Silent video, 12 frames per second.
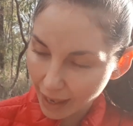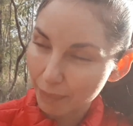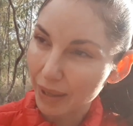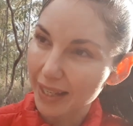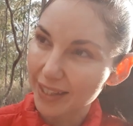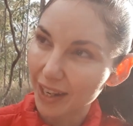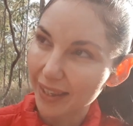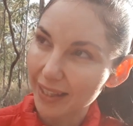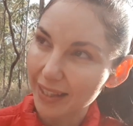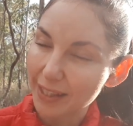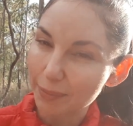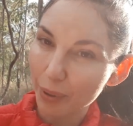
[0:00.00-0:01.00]
Because I
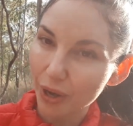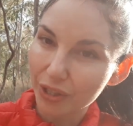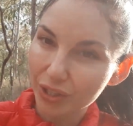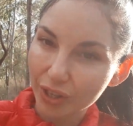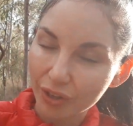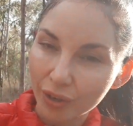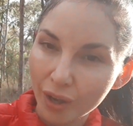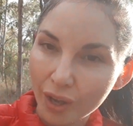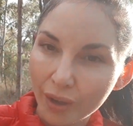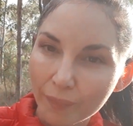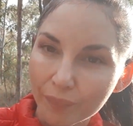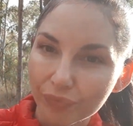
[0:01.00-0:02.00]
think this person
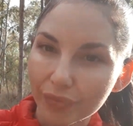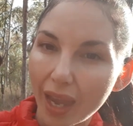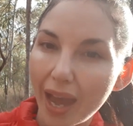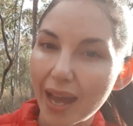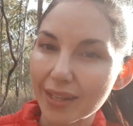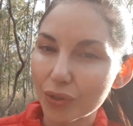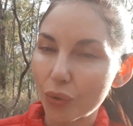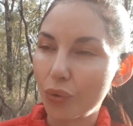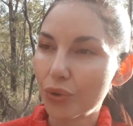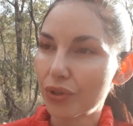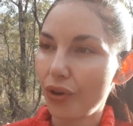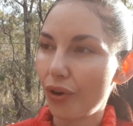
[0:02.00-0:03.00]
has
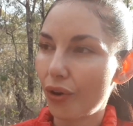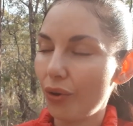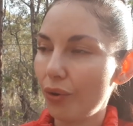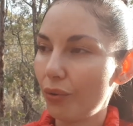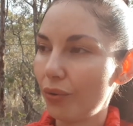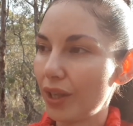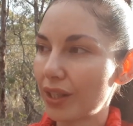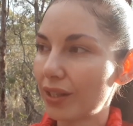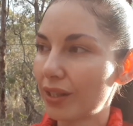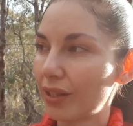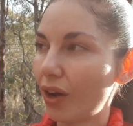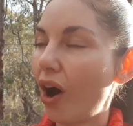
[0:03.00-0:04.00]
also
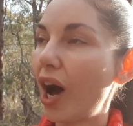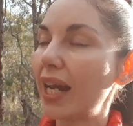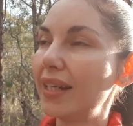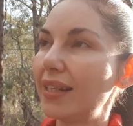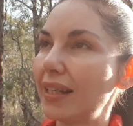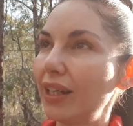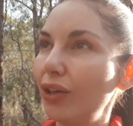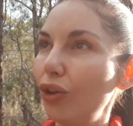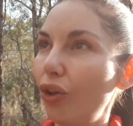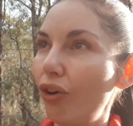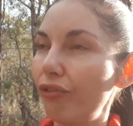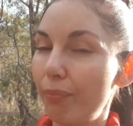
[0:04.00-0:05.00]
this
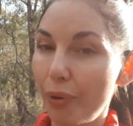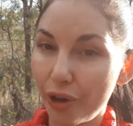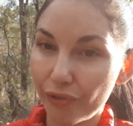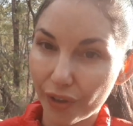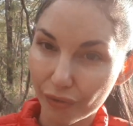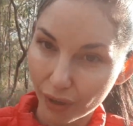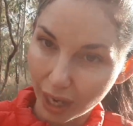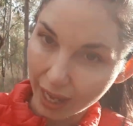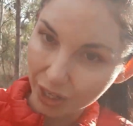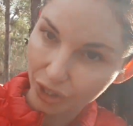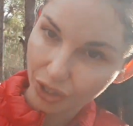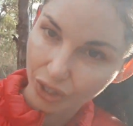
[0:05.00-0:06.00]
ideal of a perfect
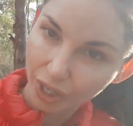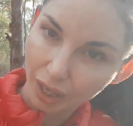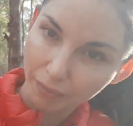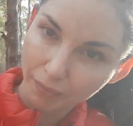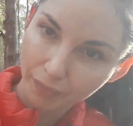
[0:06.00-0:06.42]
relationship.